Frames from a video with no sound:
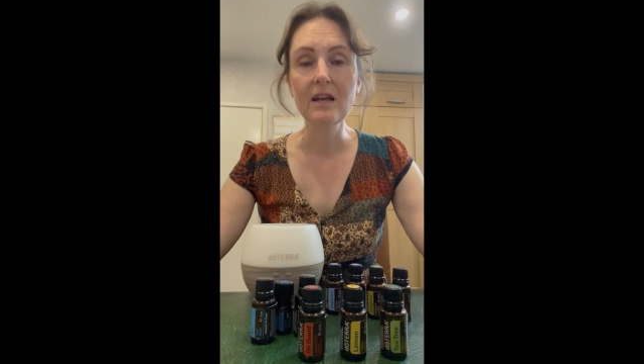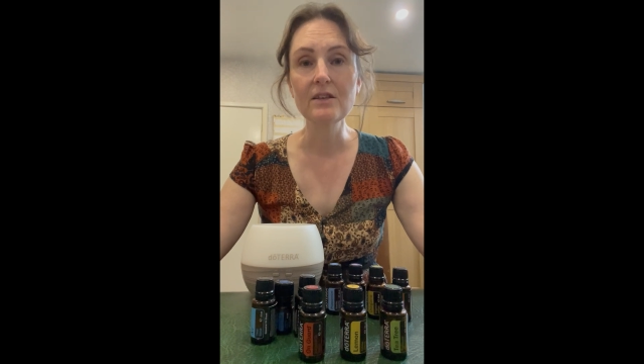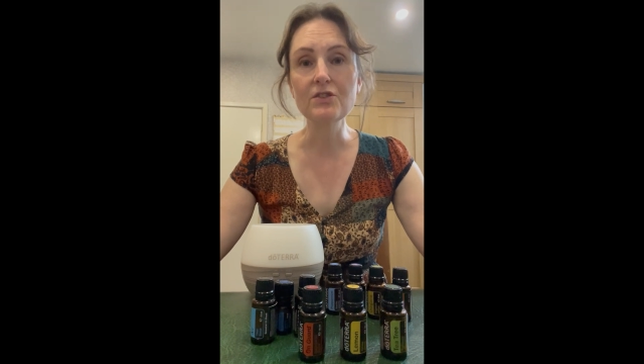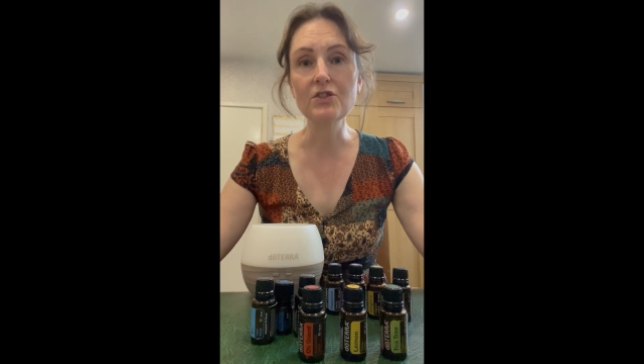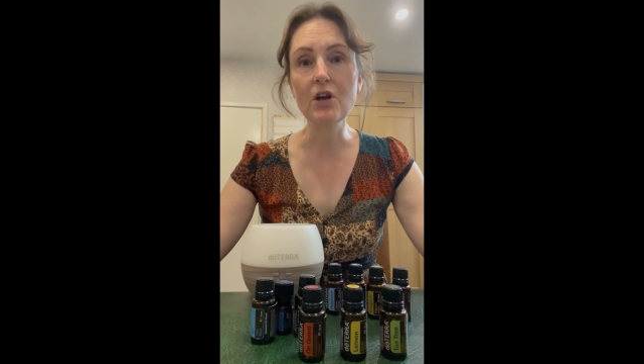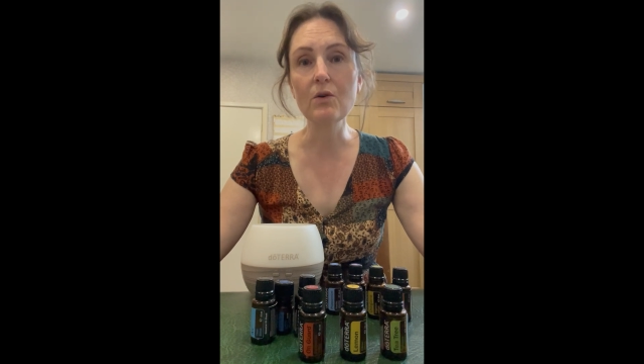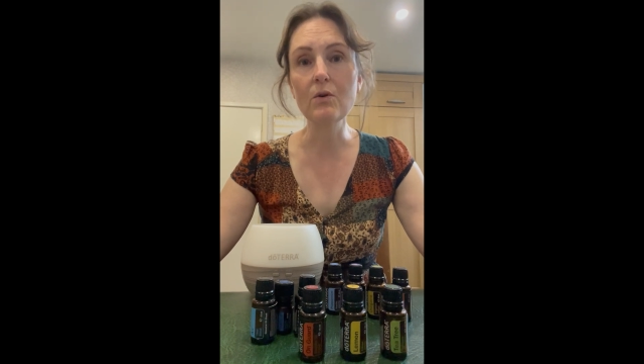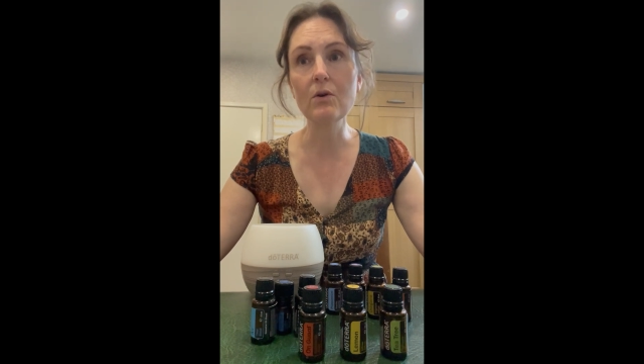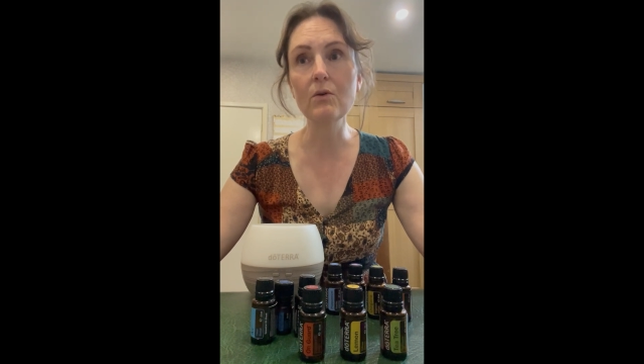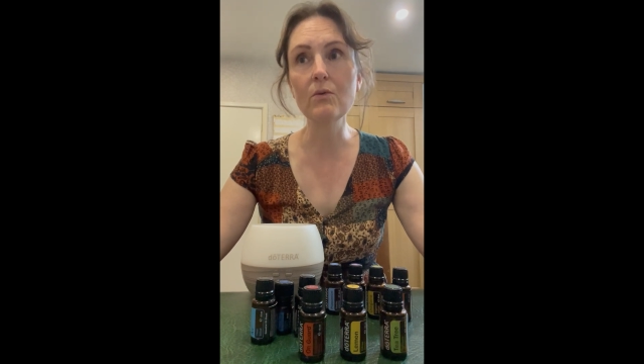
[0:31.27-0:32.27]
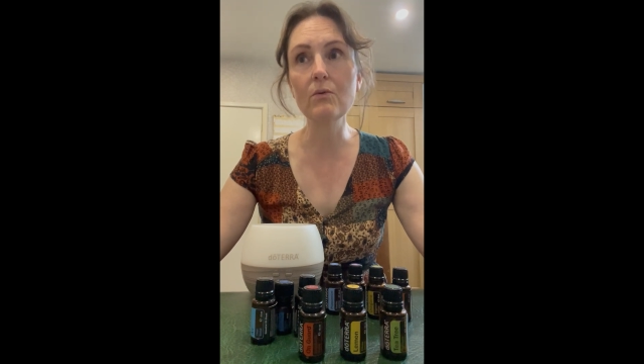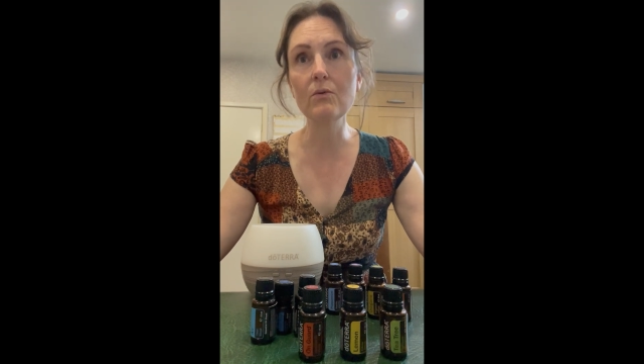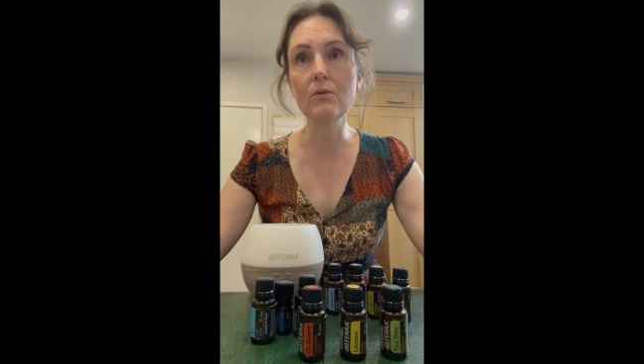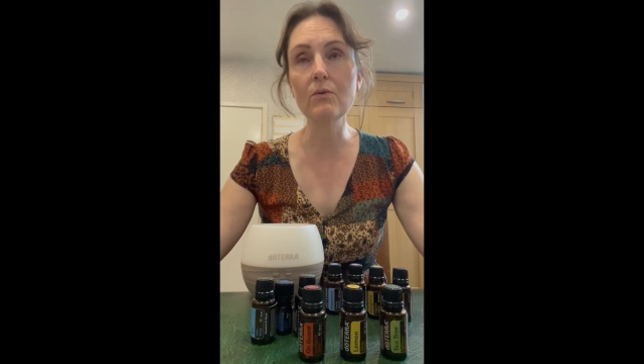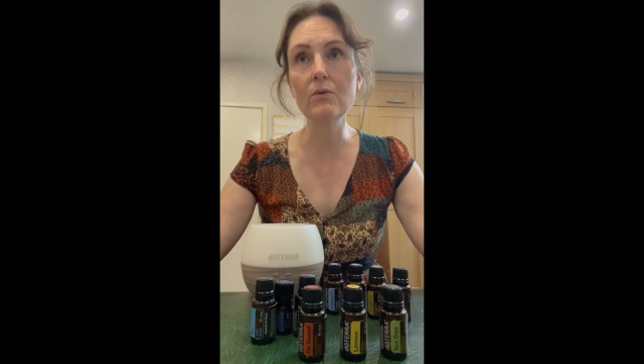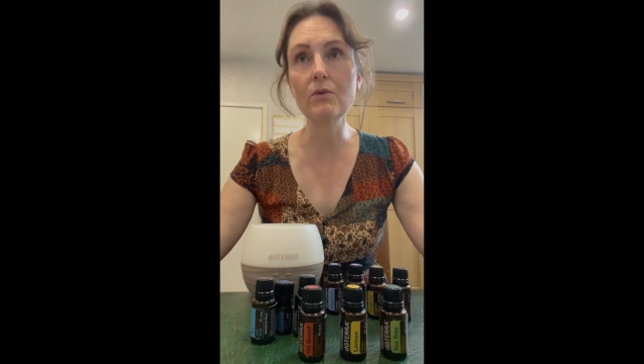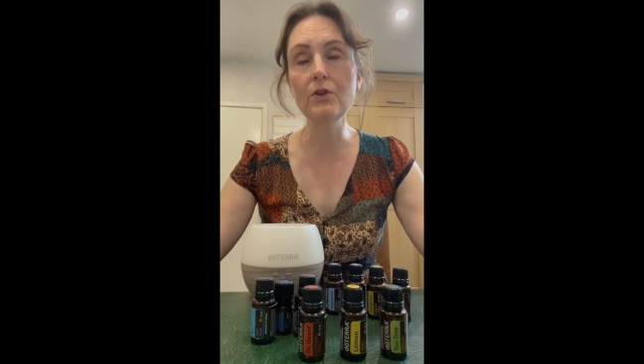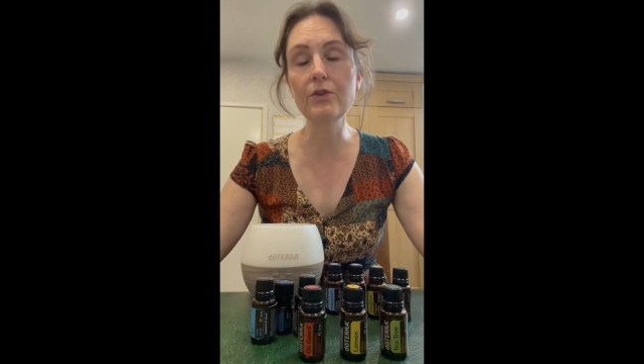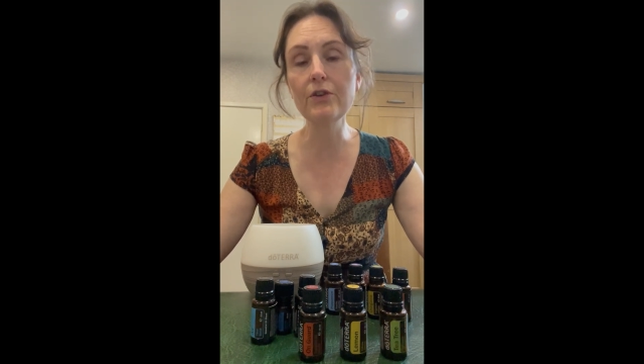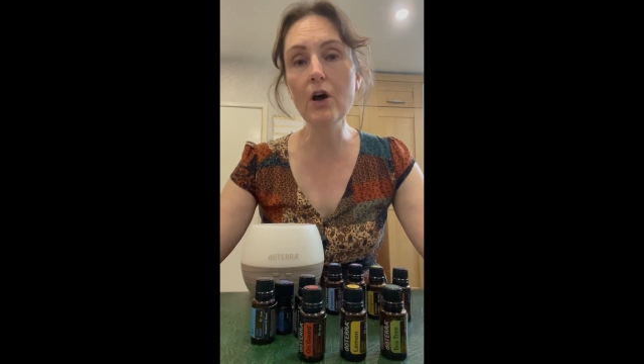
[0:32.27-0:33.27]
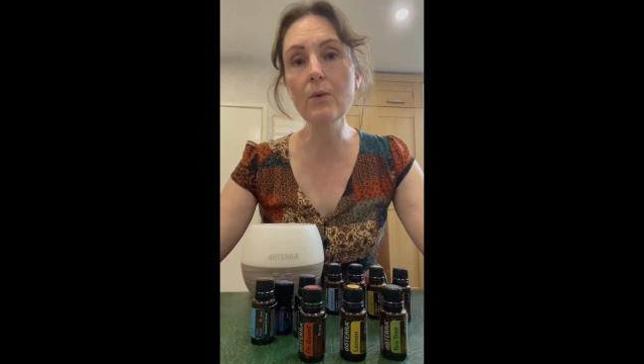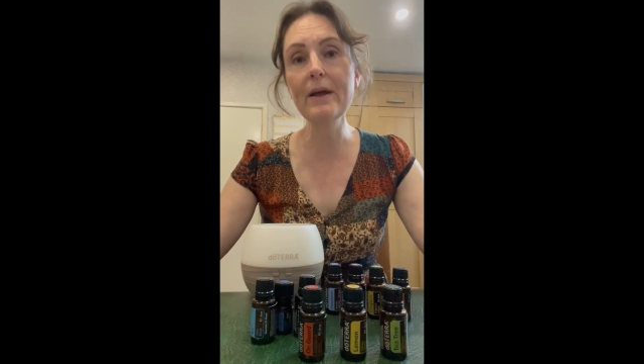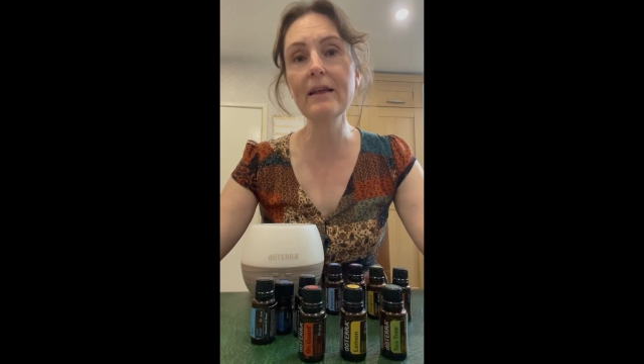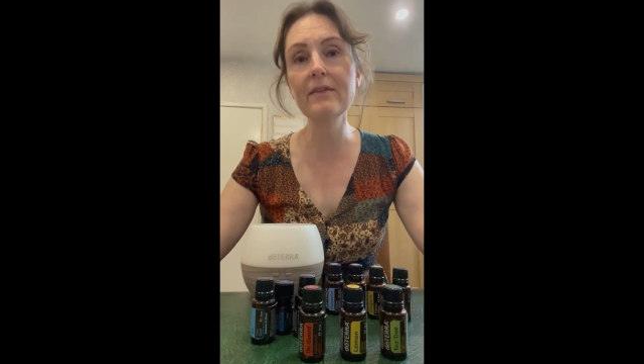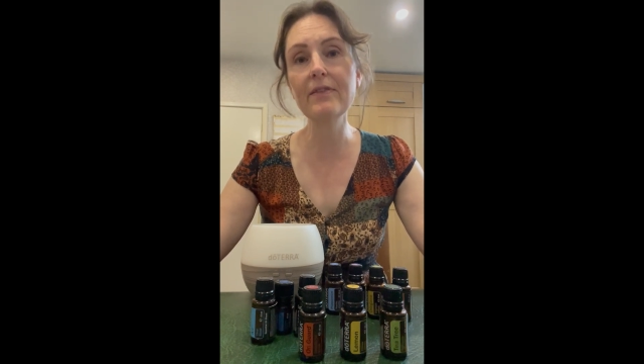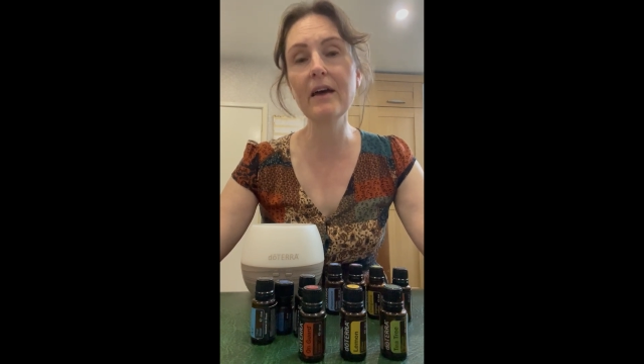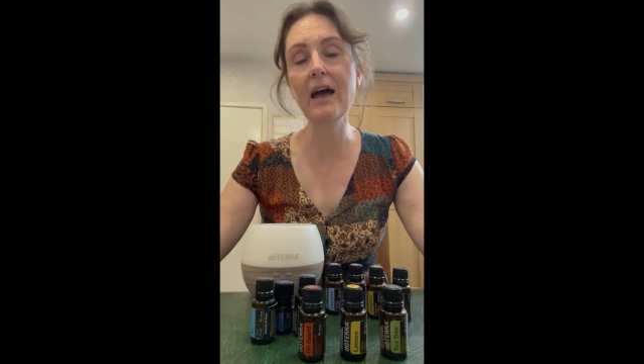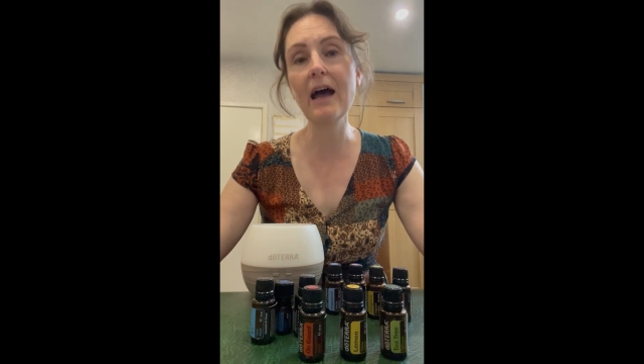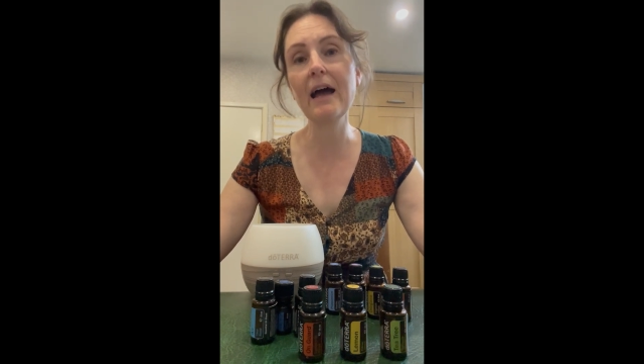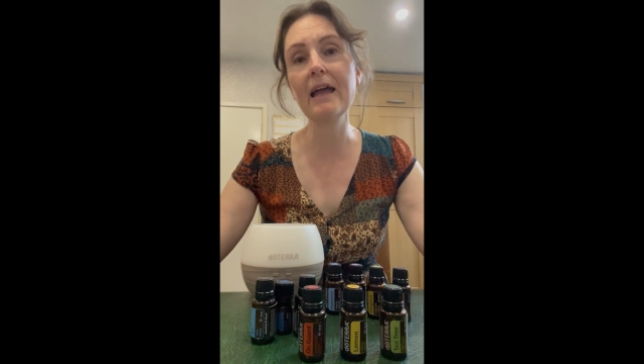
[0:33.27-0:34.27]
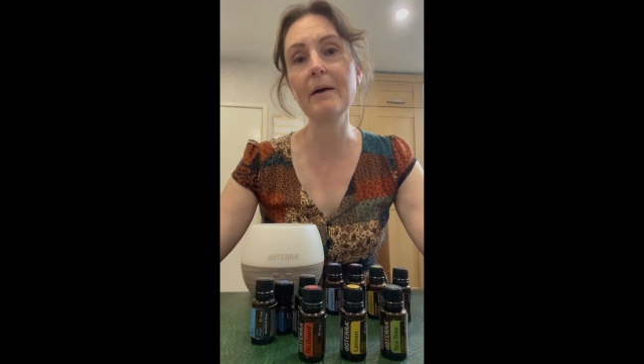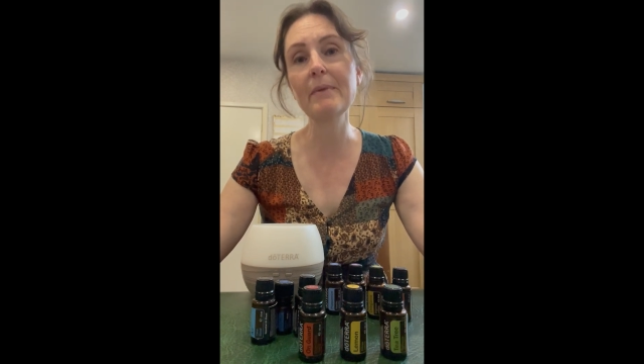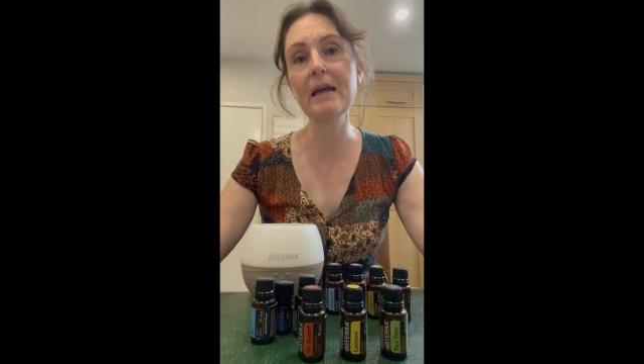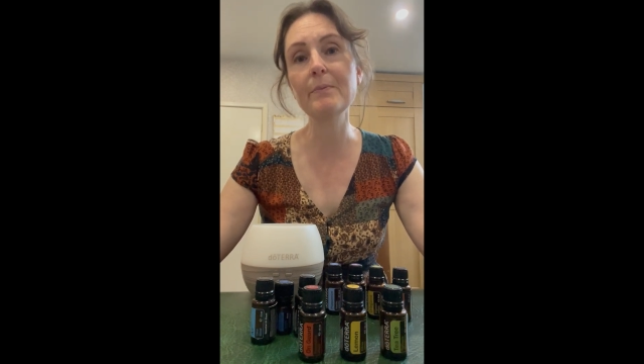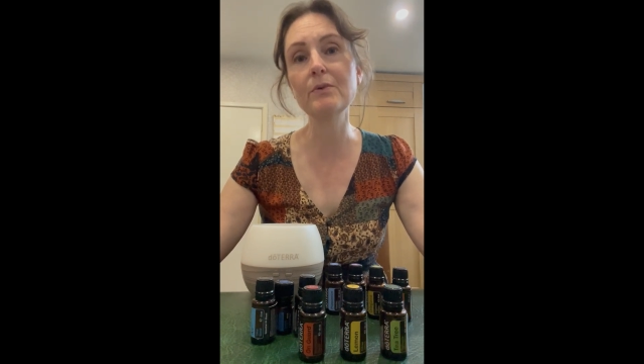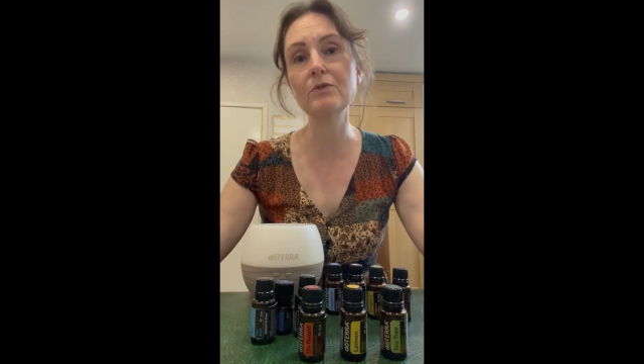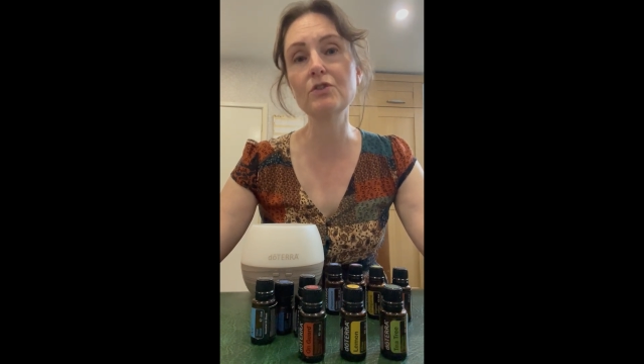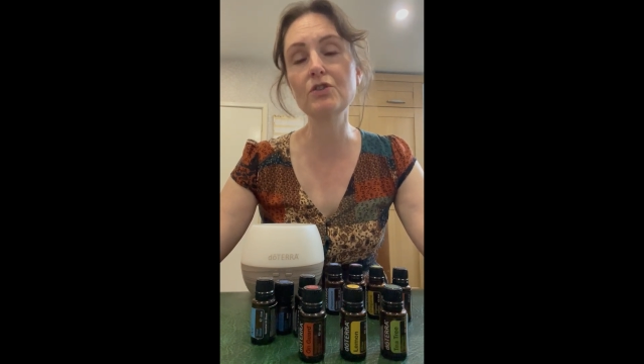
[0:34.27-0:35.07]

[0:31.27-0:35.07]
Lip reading: So knowing that I am able